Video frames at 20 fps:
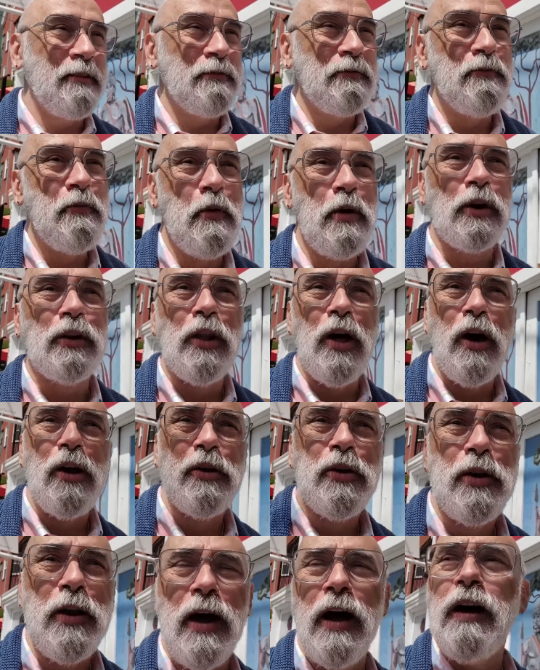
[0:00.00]
at Fort
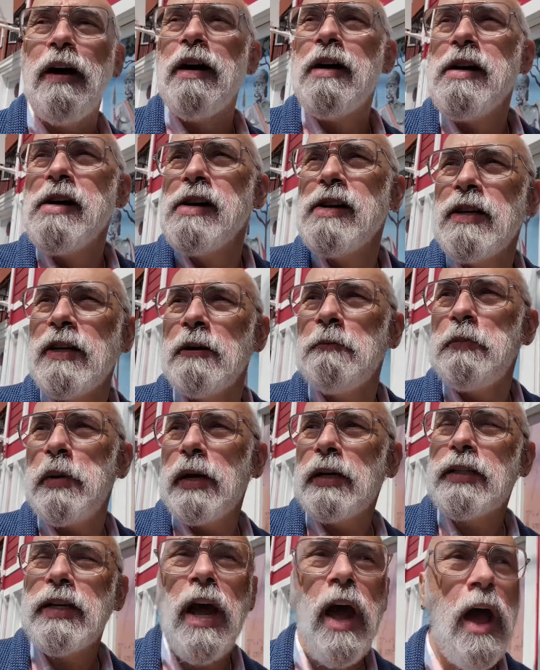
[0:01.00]
Lauderdale.
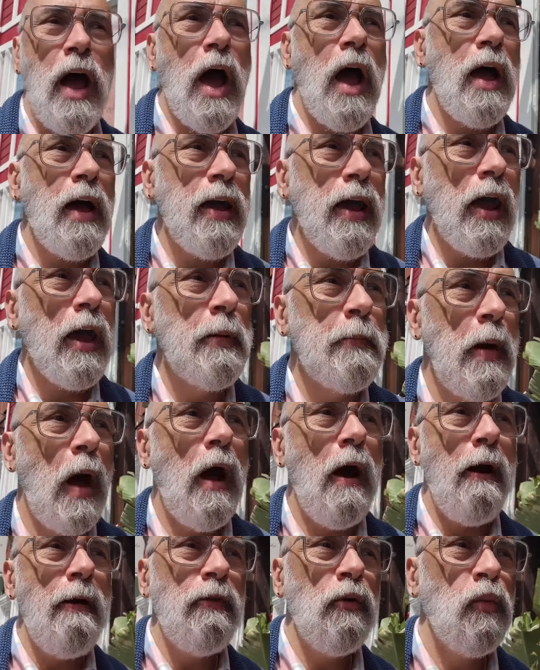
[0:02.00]
But uh, I am
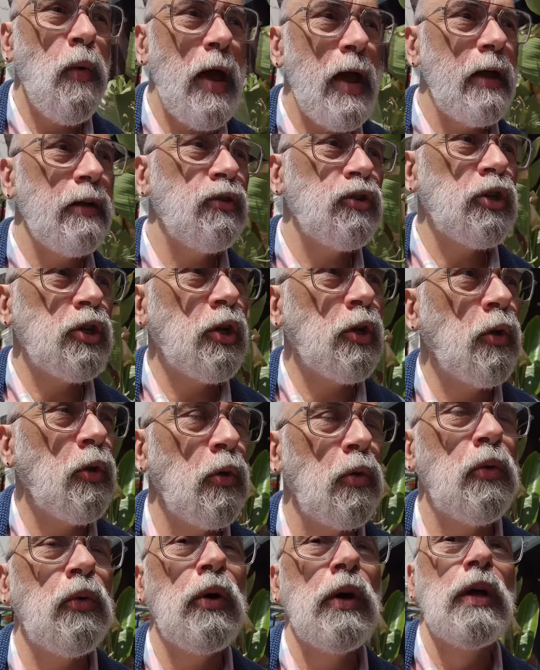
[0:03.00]
on the way
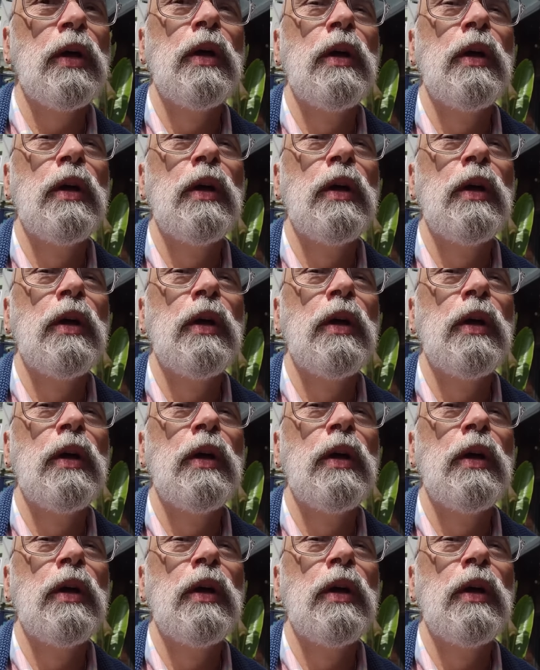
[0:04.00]
to